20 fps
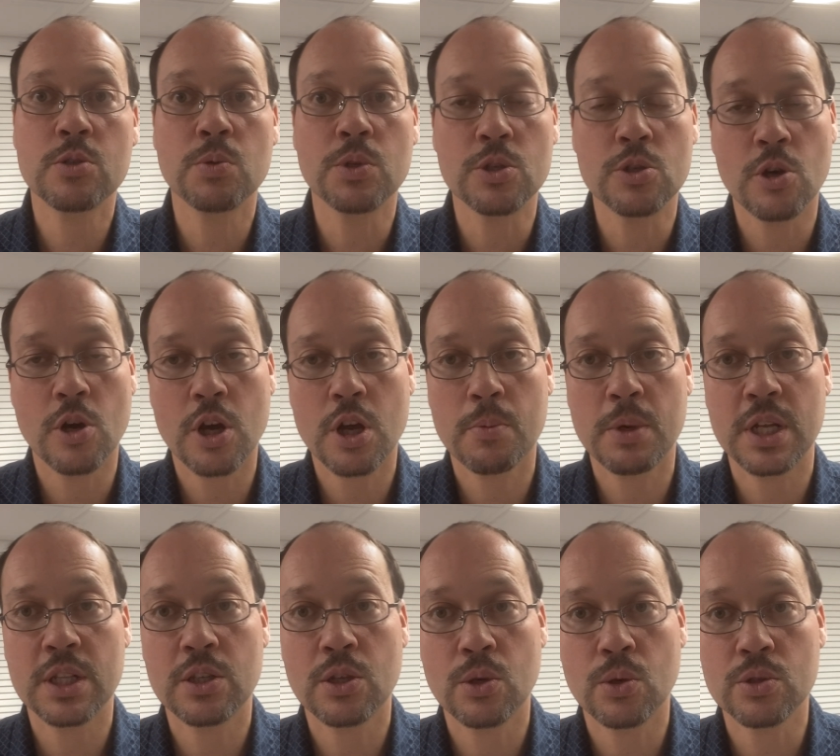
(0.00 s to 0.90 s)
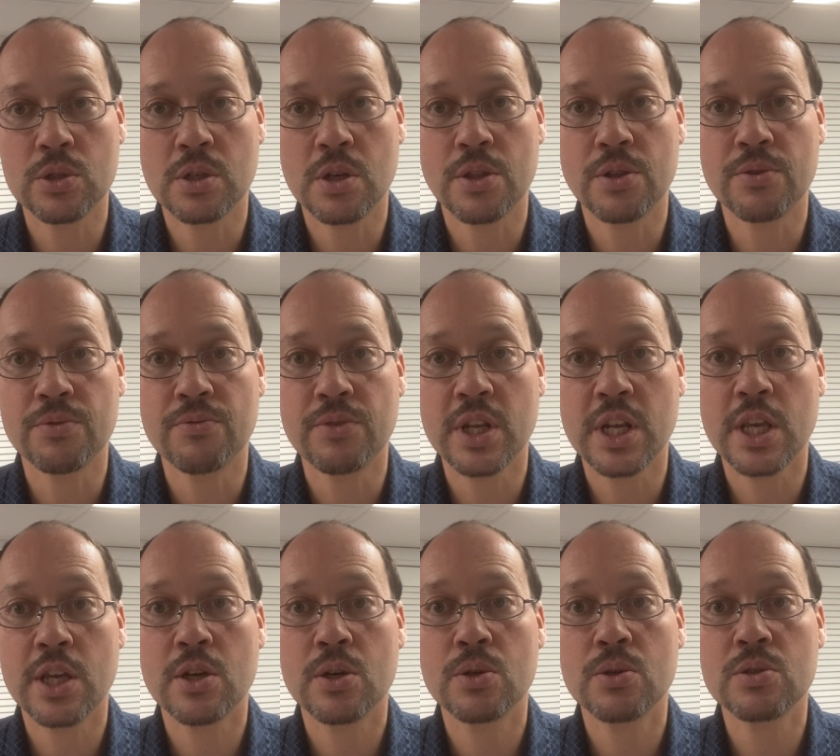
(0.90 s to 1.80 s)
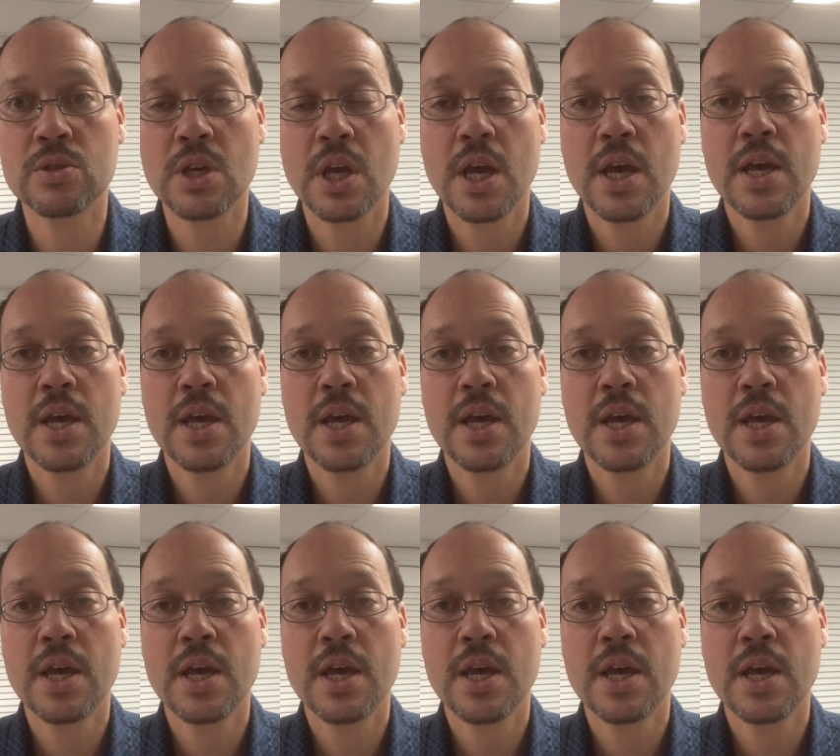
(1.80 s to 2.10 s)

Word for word: We talk about those in other videos.